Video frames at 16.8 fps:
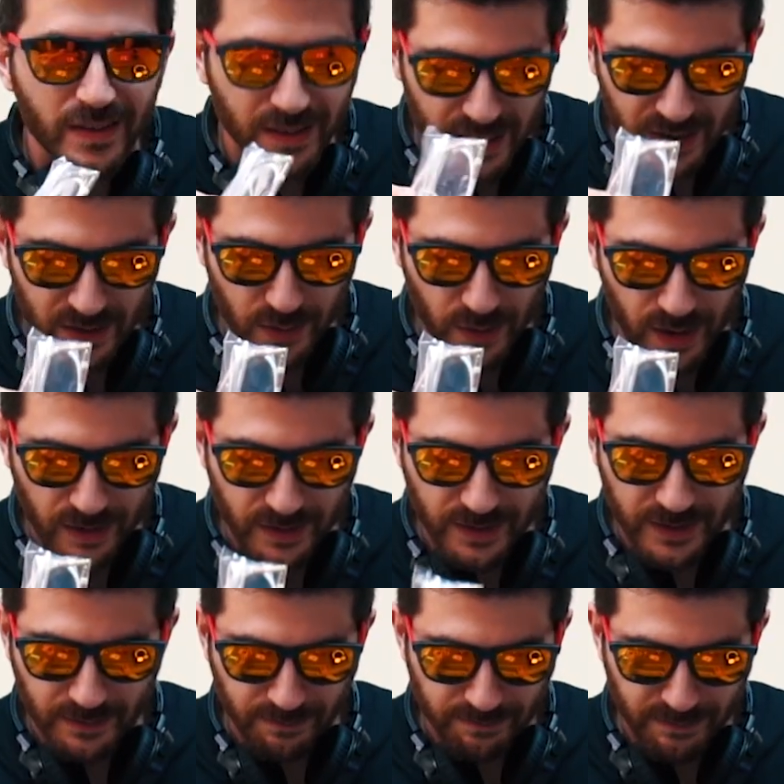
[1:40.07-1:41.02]
to this one.
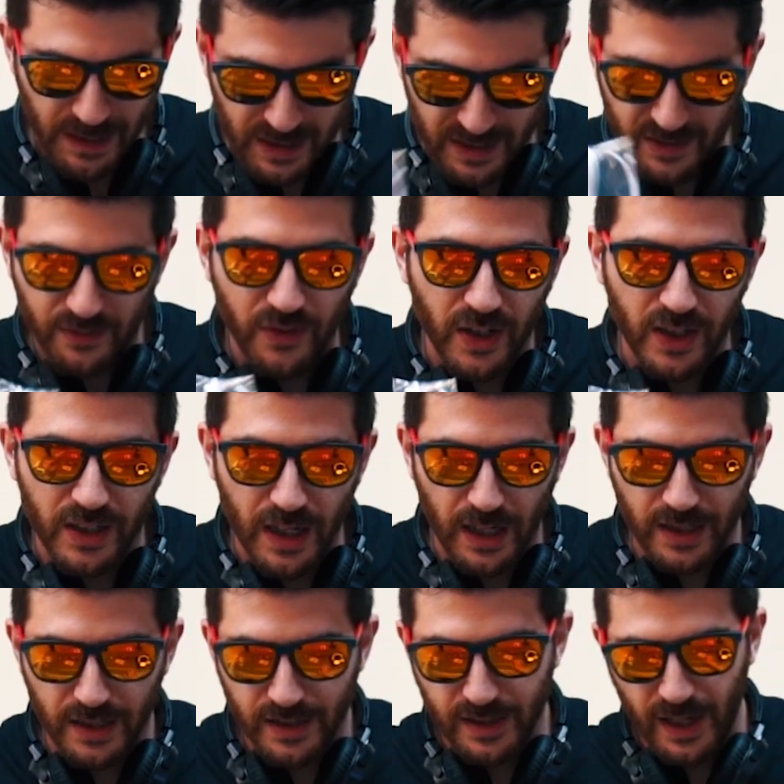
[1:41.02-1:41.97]
But it's very
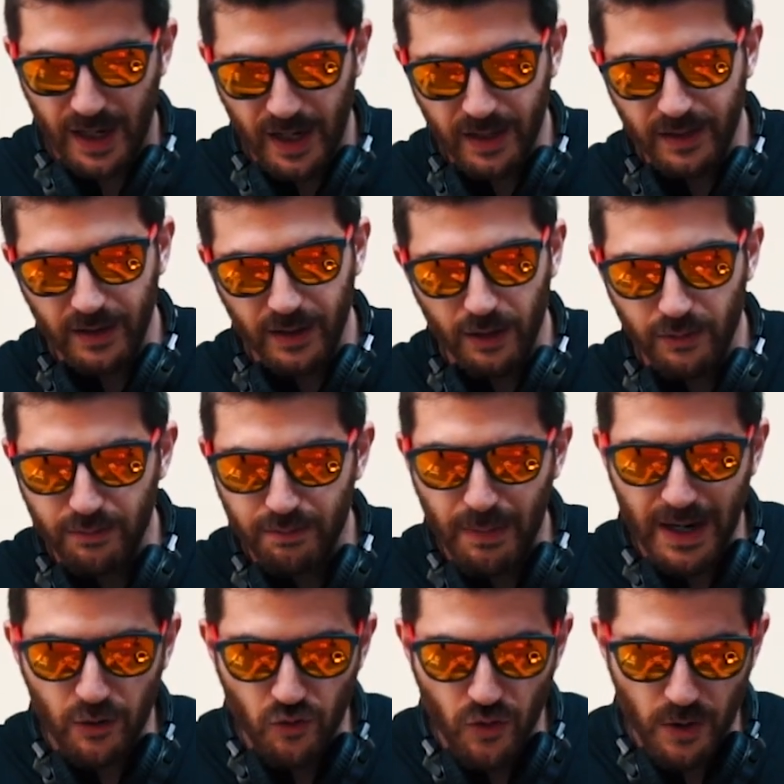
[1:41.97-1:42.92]
nice. And the
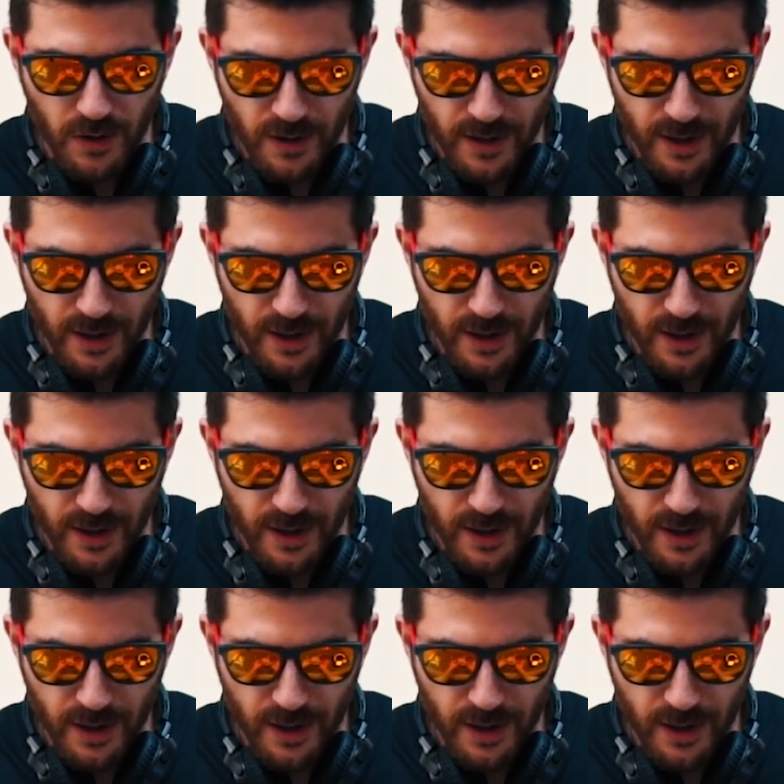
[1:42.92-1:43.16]
manual.